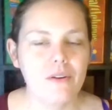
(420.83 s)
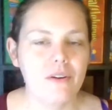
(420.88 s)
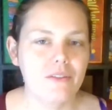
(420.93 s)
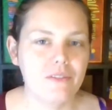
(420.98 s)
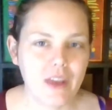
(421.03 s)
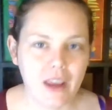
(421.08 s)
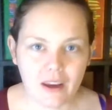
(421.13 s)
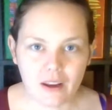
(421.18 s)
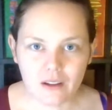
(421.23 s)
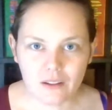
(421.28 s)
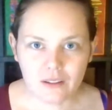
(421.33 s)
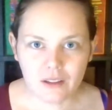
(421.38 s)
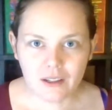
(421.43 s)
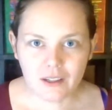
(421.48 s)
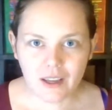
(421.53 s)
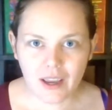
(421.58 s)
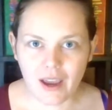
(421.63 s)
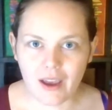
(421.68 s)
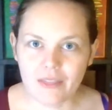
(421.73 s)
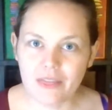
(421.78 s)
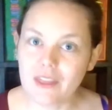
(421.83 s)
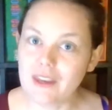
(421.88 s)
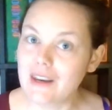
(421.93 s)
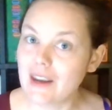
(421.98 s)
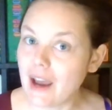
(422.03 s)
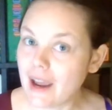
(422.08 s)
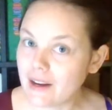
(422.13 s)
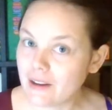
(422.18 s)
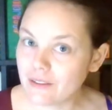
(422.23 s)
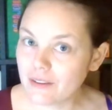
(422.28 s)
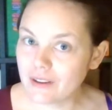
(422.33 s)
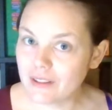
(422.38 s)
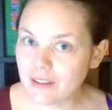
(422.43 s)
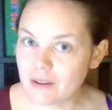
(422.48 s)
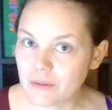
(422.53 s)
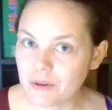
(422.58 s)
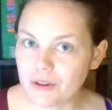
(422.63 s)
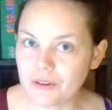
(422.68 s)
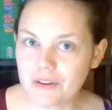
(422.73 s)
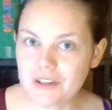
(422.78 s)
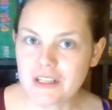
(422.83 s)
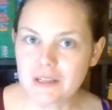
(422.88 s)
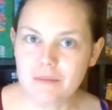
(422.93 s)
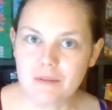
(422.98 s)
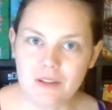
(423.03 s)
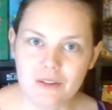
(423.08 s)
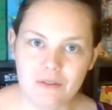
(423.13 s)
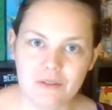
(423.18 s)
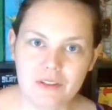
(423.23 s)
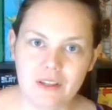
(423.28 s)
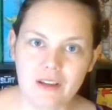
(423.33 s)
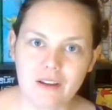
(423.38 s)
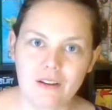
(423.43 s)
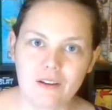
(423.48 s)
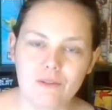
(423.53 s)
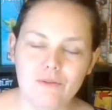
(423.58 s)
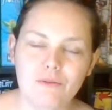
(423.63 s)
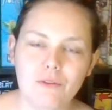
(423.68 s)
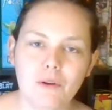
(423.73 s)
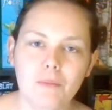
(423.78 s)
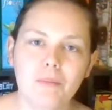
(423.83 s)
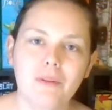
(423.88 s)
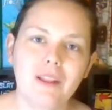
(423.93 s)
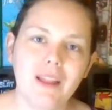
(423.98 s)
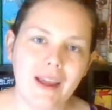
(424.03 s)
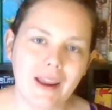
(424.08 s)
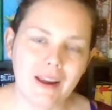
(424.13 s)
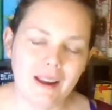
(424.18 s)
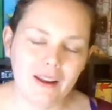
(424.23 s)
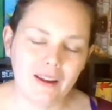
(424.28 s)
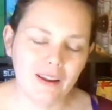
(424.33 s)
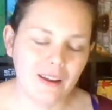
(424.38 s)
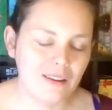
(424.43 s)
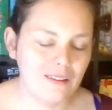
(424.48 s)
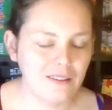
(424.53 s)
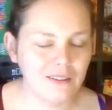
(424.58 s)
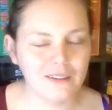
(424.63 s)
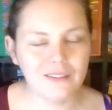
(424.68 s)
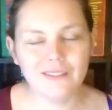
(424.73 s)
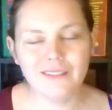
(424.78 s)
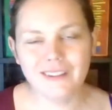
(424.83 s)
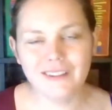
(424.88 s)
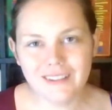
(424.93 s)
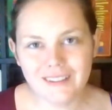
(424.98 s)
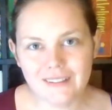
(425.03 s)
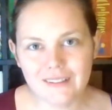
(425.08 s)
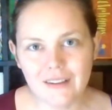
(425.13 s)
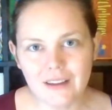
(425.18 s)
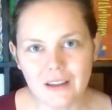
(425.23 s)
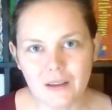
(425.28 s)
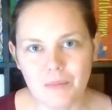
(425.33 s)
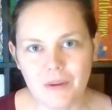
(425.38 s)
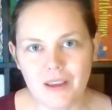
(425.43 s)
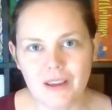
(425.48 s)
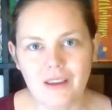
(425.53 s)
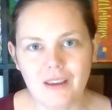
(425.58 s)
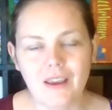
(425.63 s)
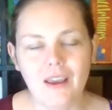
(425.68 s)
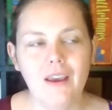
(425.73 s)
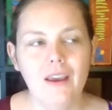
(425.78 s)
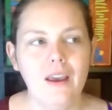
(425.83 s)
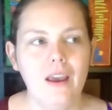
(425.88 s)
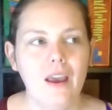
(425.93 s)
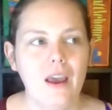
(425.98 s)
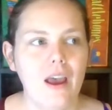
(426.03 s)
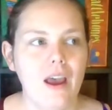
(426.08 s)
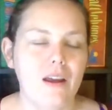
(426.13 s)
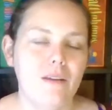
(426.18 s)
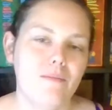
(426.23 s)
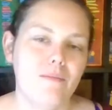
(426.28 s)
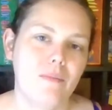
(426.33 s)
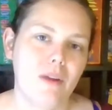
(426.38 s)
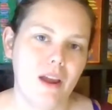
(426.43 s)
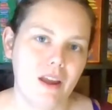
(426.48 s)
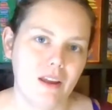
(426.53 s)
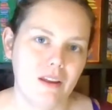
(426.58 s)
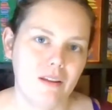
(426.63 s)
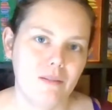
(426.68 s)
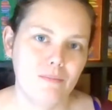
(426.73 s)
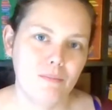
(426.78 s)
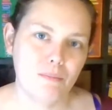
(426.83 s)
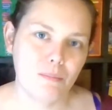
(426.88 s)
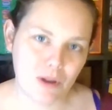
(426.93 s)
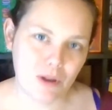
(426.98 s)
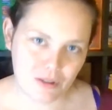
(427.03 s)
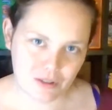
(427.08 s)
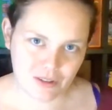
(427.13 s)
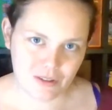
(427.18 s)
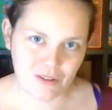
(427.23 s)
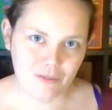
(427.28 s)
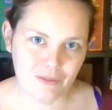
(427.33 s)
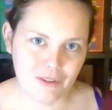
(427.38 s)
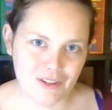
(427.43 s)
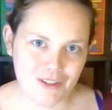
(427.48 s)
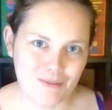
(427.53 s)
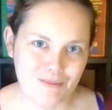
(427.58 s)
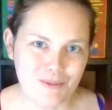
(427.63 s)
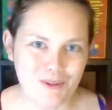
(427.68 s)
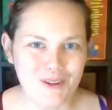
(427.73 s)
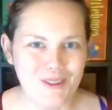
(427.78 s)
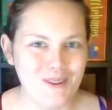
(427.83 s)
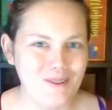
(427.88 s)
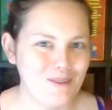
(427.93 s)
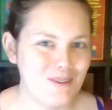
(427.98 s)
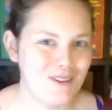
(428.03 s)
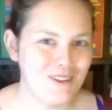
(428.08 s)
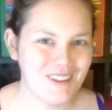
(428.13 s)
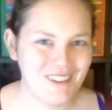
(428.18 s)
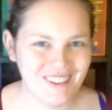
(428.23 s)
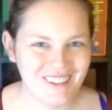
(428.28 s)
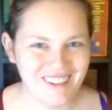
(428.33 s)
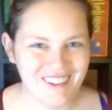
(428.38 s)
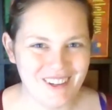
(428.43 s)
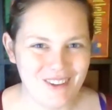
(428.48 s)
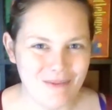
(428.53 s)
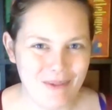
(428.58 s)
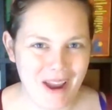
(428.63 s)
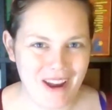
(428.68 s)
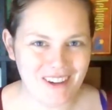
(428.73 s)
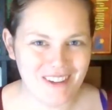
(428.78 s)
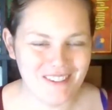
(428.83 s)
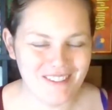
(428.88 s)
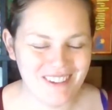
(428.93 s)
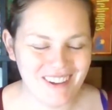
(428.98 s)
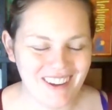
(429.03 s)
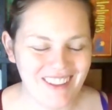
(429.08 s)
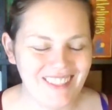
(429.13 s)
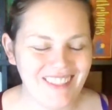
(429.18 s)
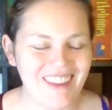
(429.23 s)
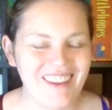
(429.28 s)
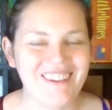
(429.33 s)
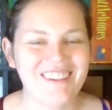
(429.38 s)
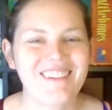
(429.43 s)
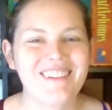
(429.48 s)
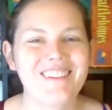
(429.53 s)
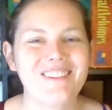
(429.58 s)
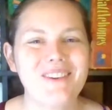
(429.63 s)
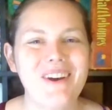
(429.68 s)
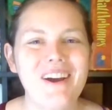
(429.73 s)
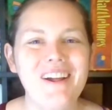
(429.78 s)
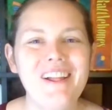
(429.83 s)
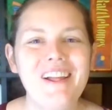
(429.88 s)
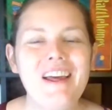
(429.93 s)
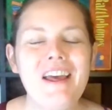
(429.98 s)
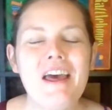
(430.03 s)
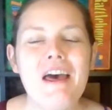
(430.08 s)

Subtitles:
We've taken a look at the 9 grid that we're going to be using for planning and took a little sneak peek at my personal vision board that we'll go back to again later as well.